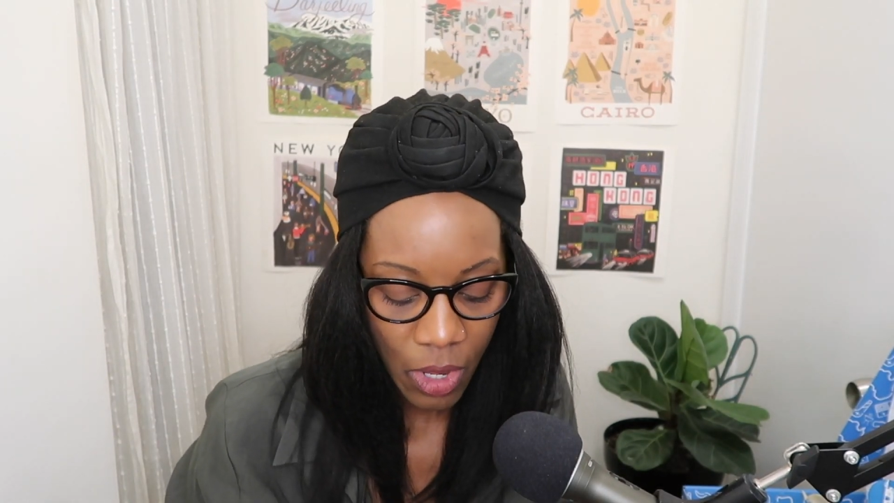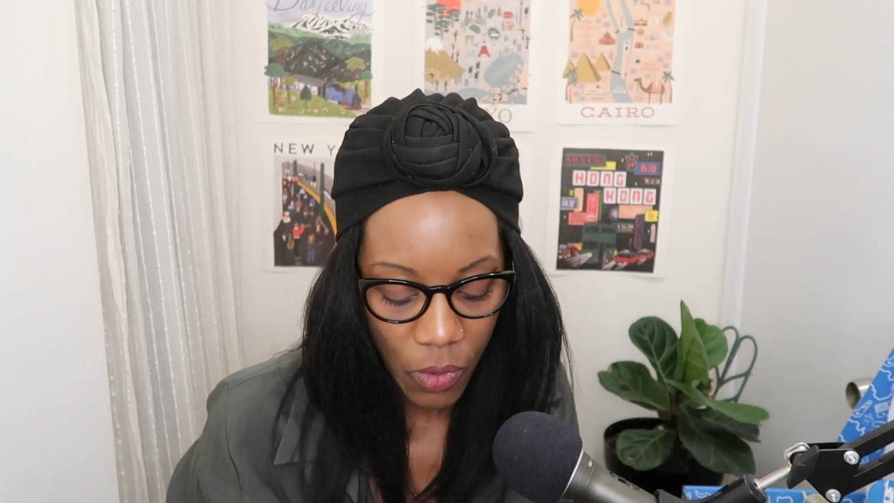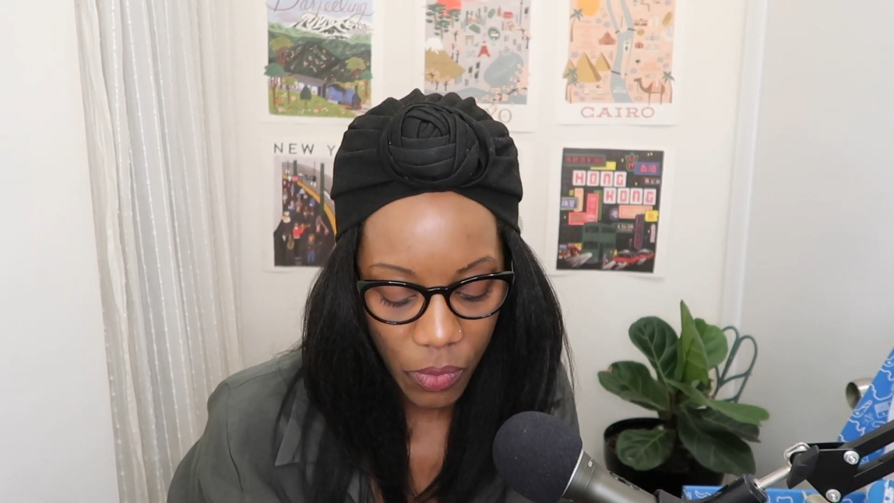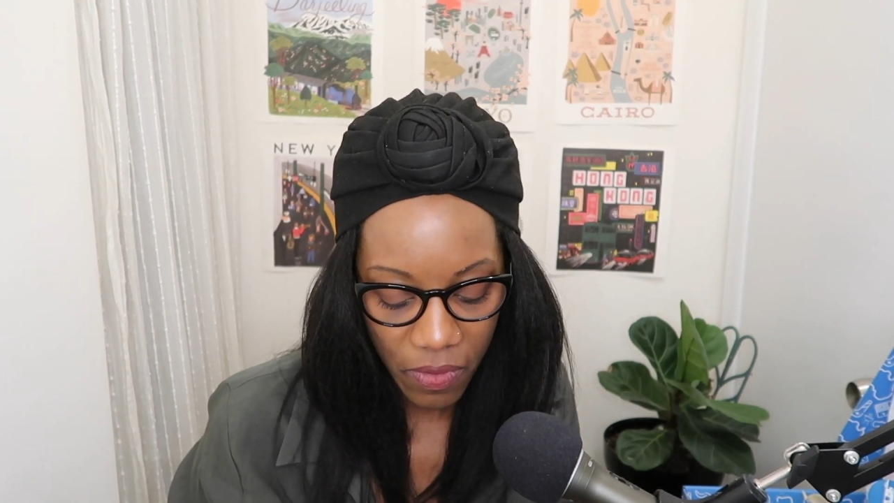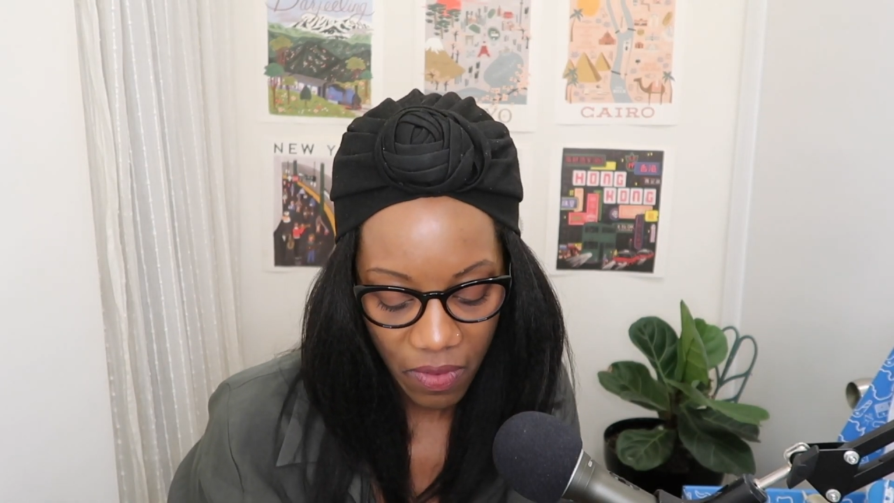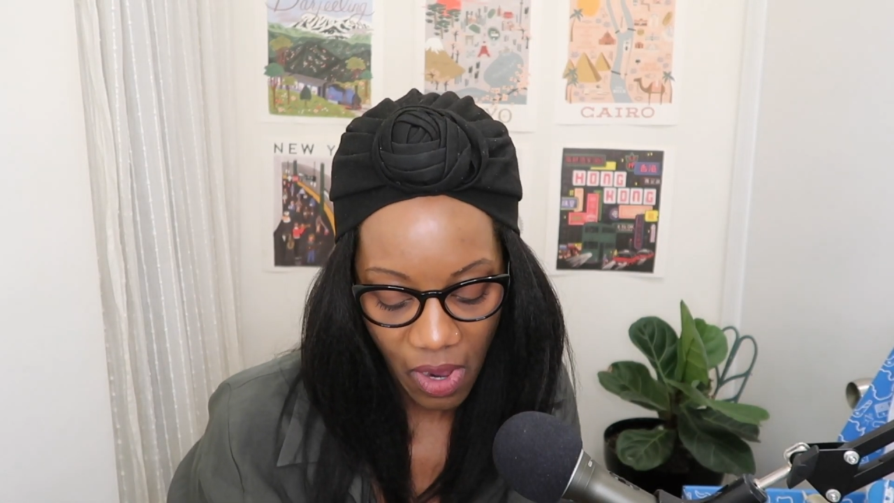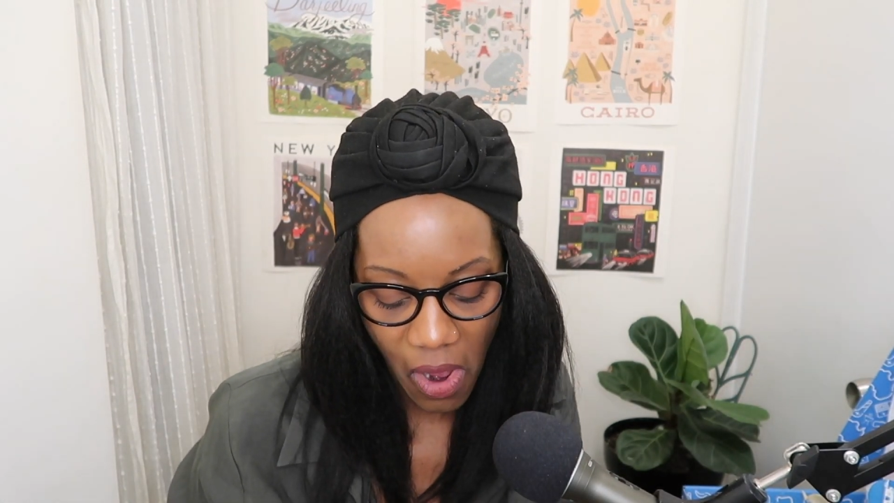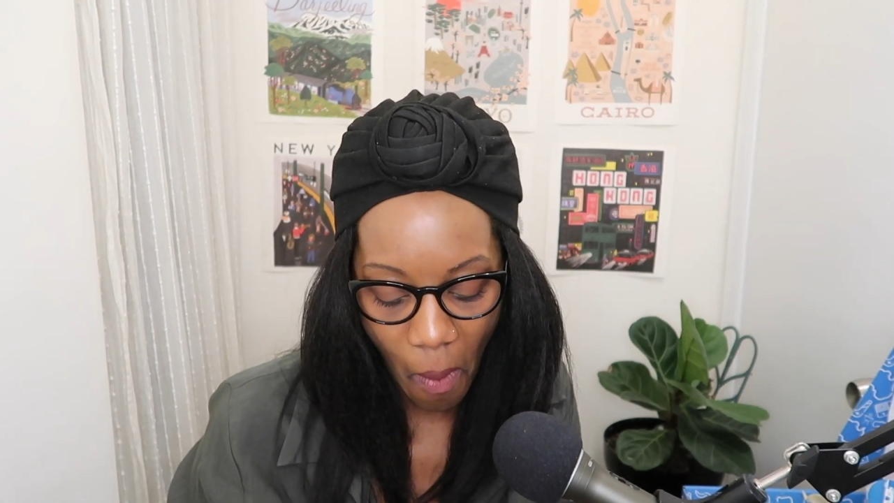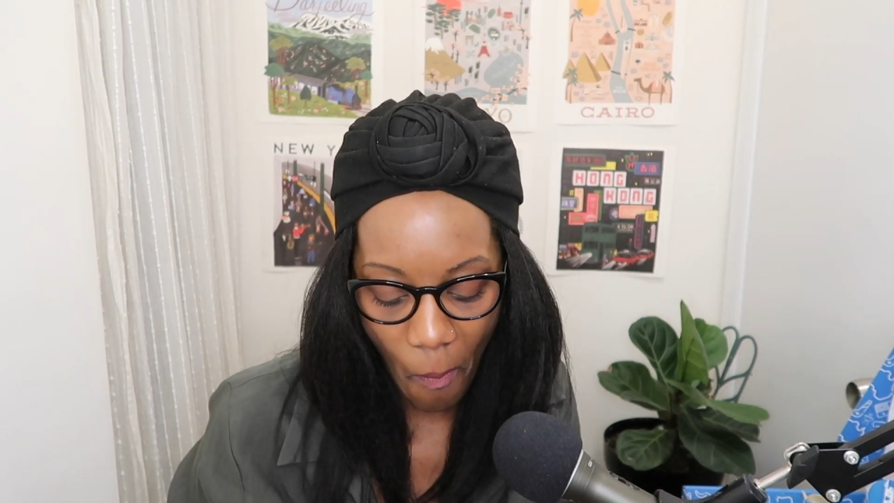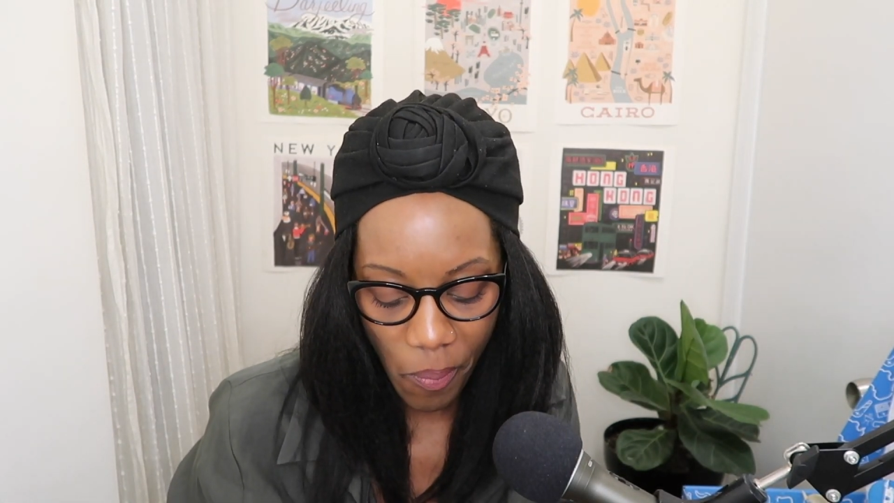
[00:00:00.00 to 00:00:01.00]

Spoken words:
We've got